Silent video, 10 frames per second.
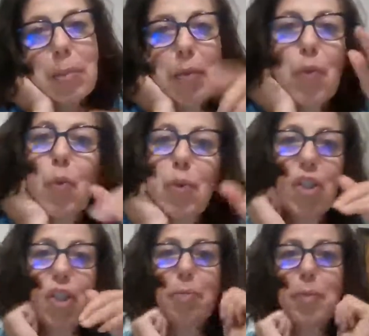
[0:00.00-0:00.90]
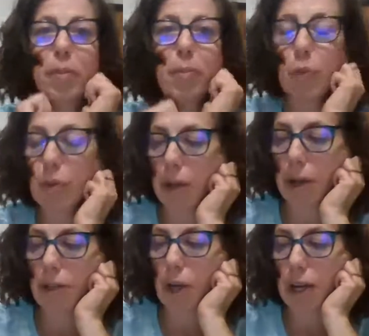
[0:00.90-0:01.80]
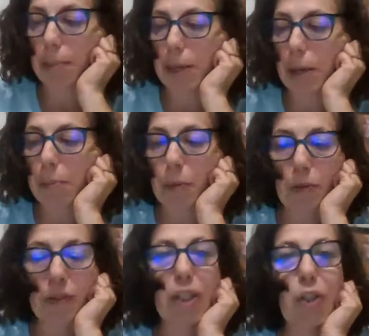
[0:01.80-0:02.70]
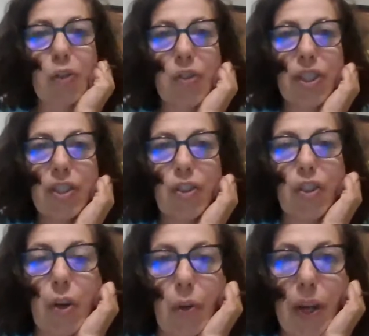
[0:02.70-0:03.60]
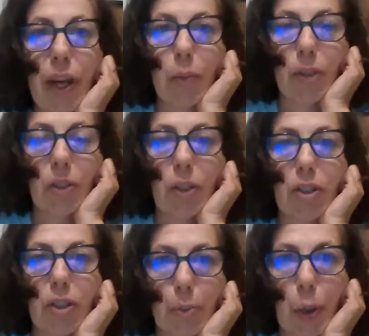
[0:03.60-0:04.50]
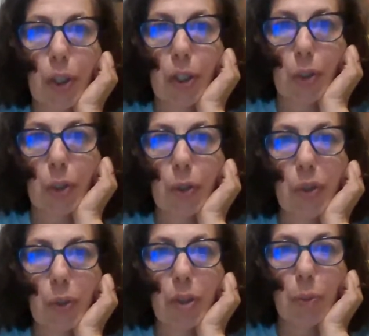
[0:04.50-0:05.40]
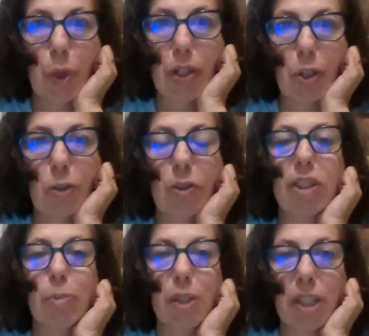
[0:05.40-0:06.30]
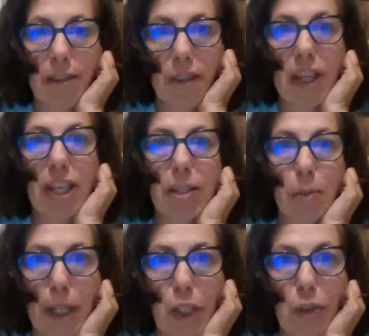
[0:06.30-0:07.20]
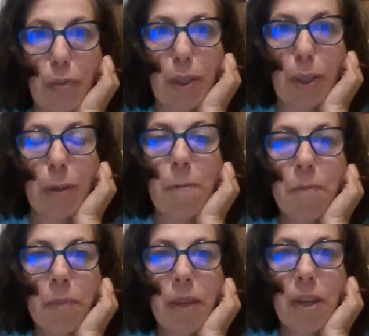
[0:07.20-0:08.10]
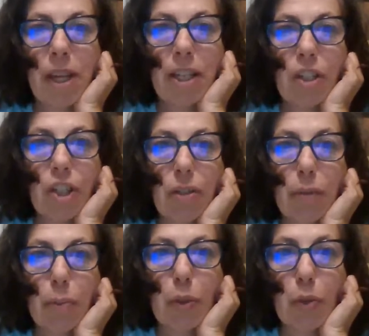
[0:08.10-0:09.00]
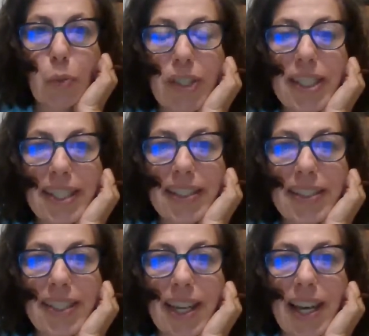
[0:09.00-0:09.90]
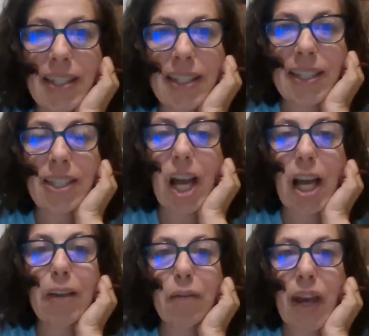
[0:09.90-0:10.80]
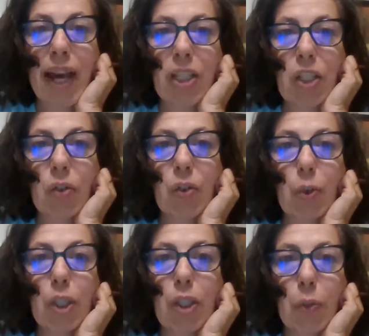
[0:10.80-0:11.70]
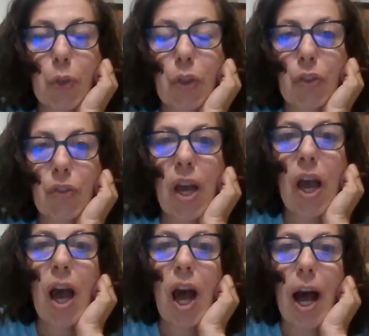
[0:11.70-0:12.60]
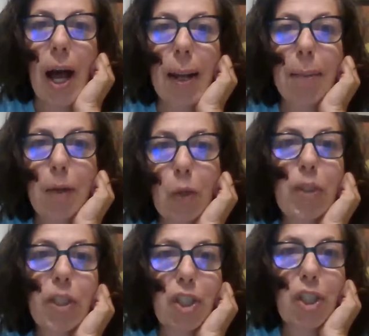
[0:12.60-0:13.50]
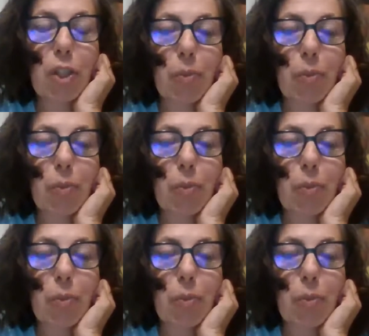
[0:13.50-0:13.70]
before we jump in more on talk about motivators is to create what's called a SMART goal. So a SMART goal is specific, it's measurable, achievable and realistic, and then a time factor. So in other words, I'm going